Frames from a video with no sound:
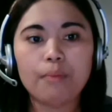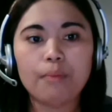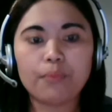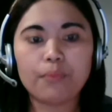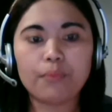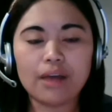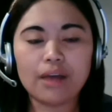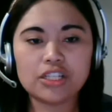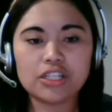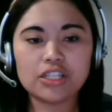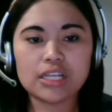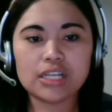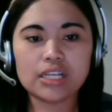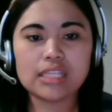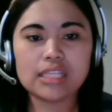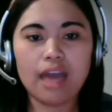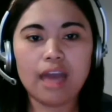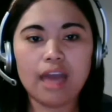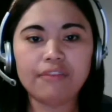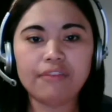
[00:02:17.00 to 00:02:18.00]

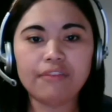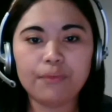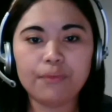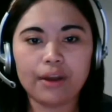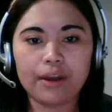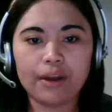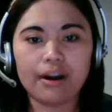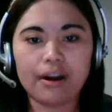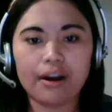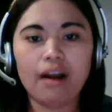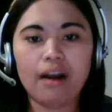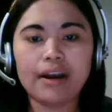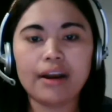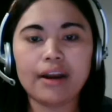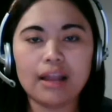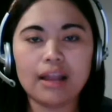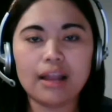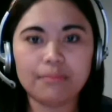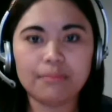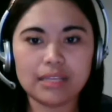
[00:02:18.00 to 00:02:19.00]
projects everywhere are
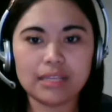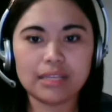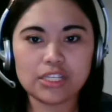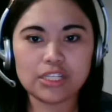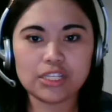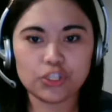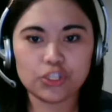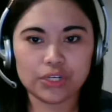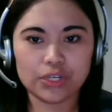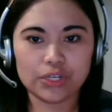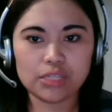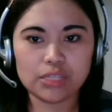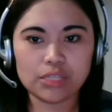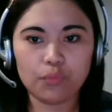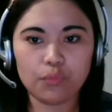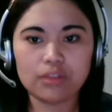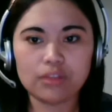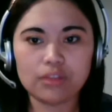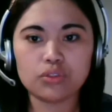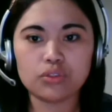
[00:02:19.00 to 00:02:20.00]
administered
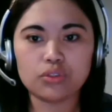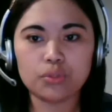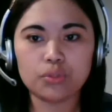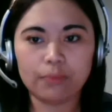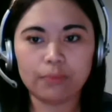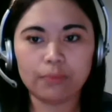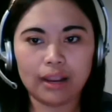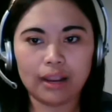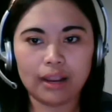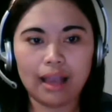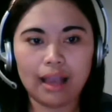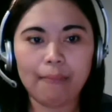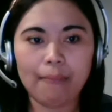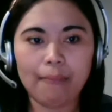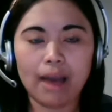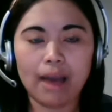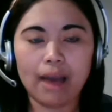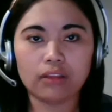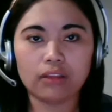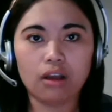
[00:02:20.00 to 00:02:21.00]
with to bring
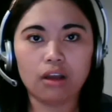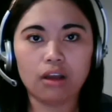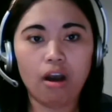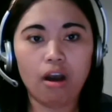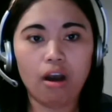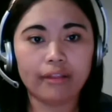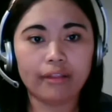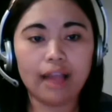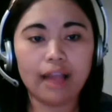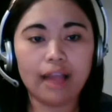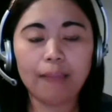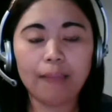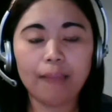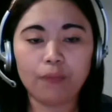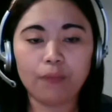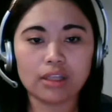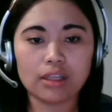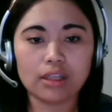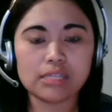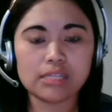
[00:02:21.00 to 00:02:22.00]
about an
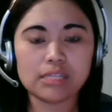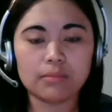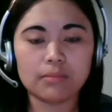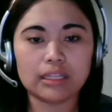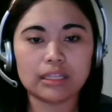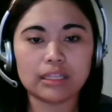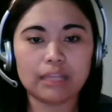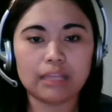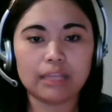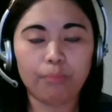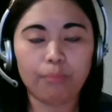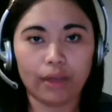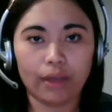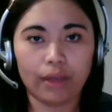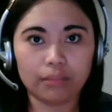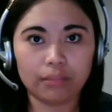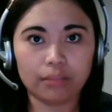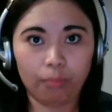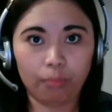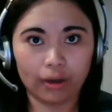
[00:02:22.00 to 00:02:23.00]
approximately
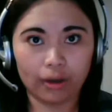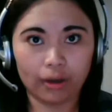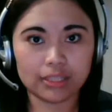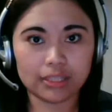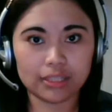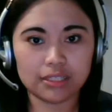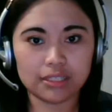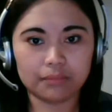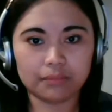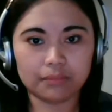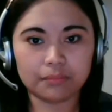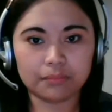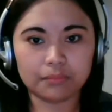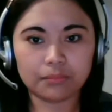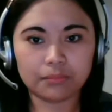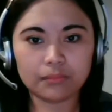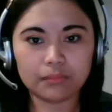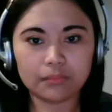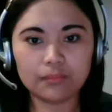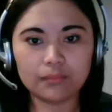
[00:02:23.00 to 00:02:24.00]
point part.
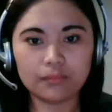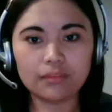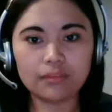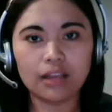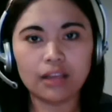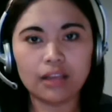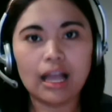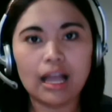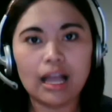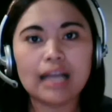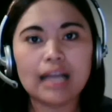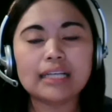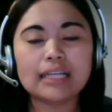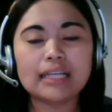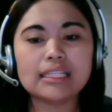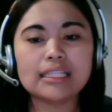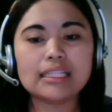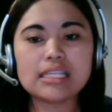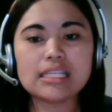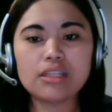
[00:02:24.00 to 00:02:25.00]

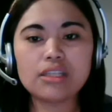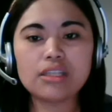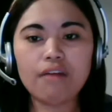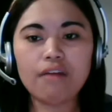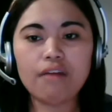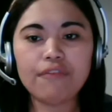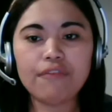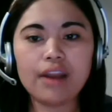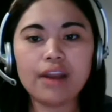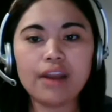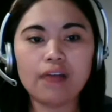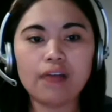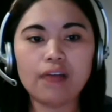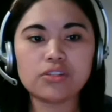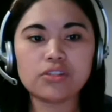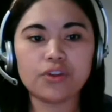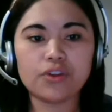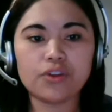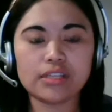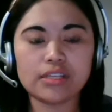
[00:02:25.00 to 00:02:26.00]
The software
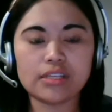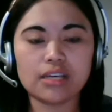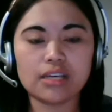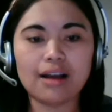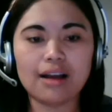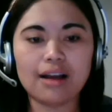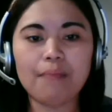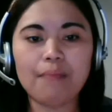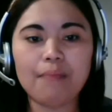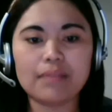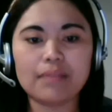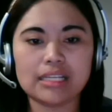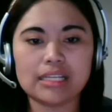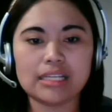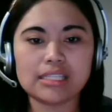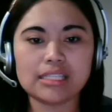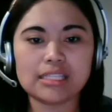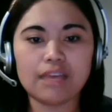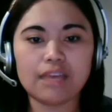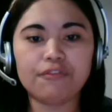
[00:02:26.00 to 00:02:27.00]
outsourcing
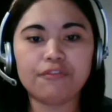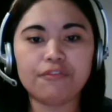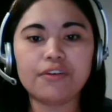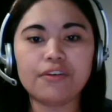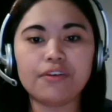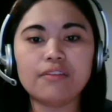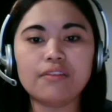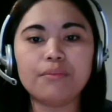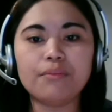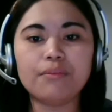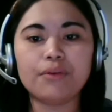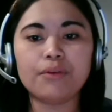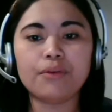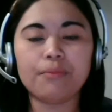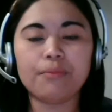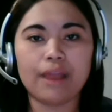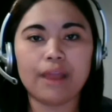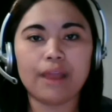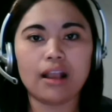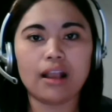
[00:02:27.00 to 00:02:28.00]
companies can furthermore
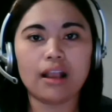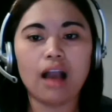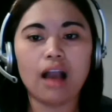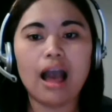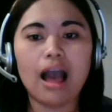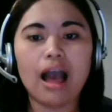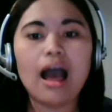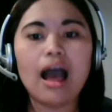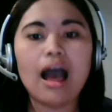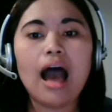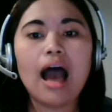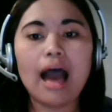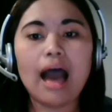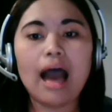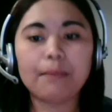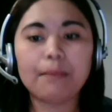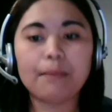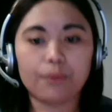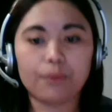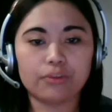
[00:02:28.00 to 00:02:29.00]
break
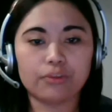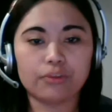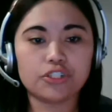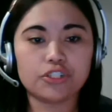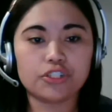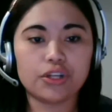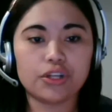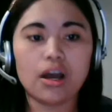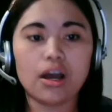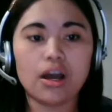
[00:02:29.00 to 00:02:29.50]
approach